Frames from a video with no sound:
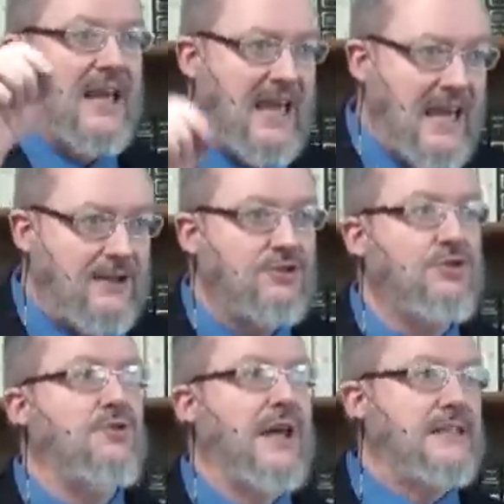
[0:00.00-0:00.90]

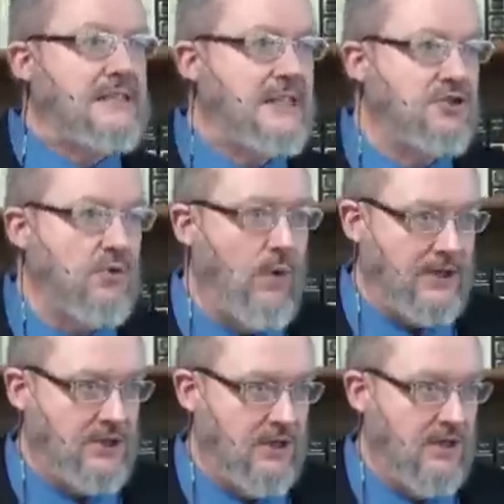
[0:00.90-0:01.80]
into that
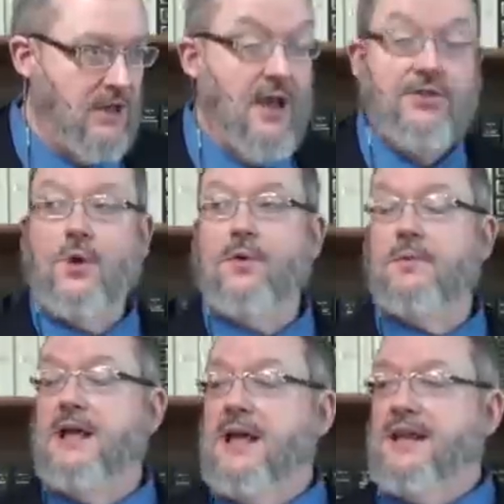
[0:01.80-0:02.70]
situation. There
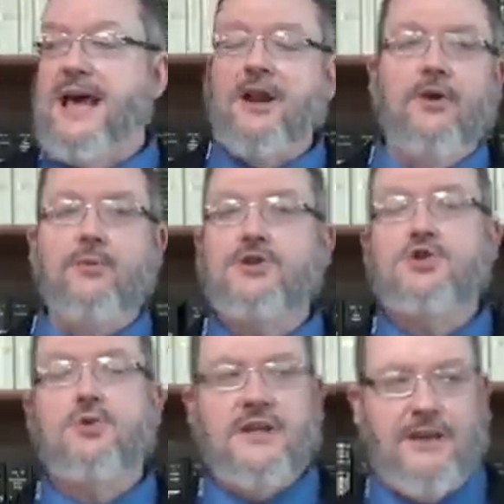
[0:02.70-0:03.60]
would not only would
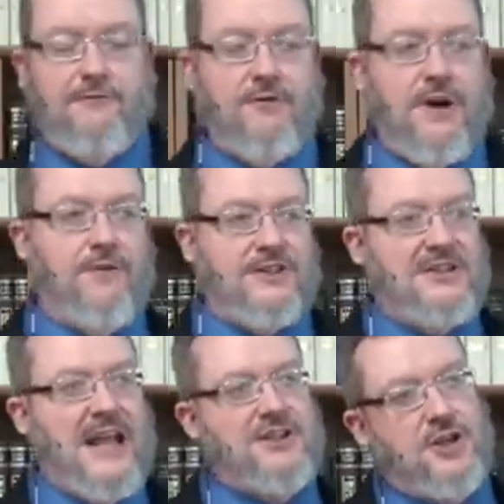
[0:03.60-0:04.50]
you live forever, it's
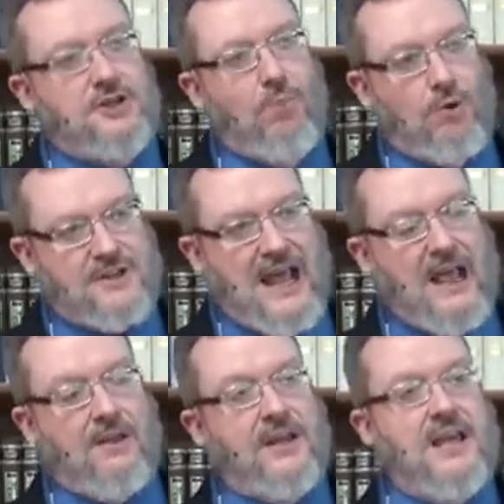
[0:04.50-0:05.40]
not just
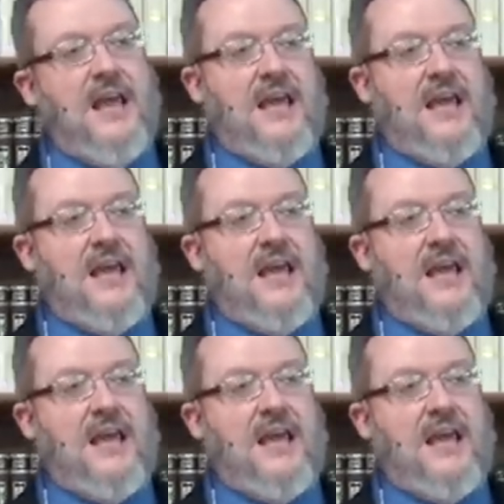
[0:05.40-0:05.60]
mortality,